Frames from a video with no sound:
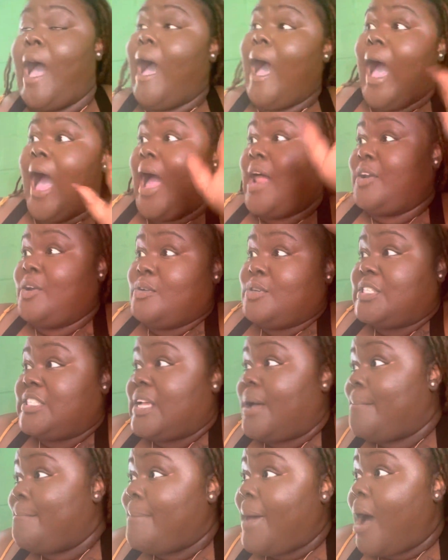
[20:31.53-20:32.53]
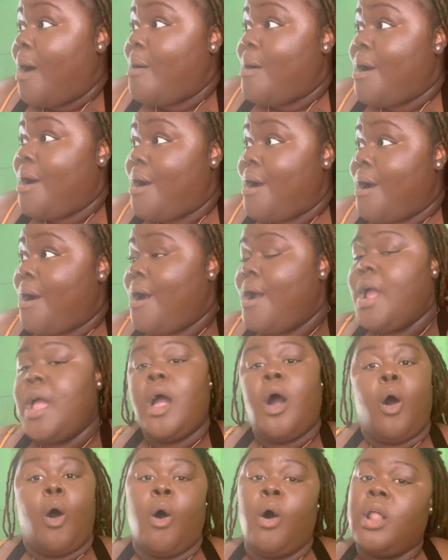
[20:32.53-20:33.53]
I know something about her,
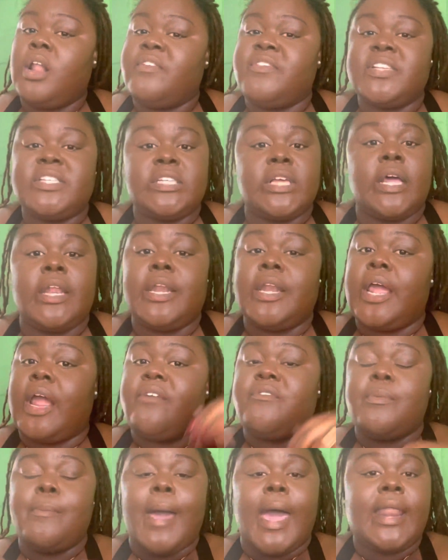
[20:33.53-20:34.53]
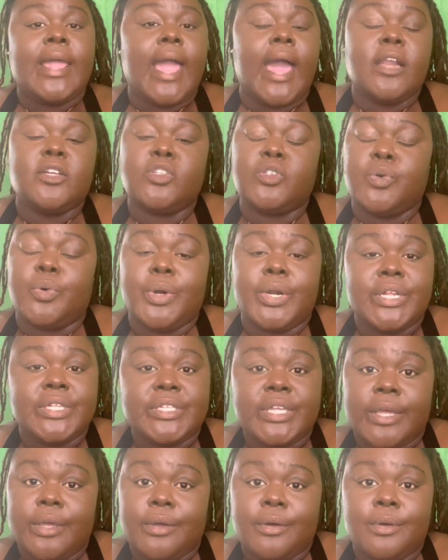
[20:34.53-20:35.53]
all of a sudden everybody got a story to
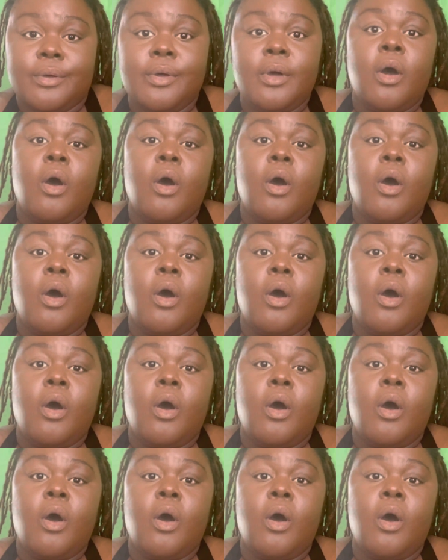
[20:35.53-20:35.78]
tell.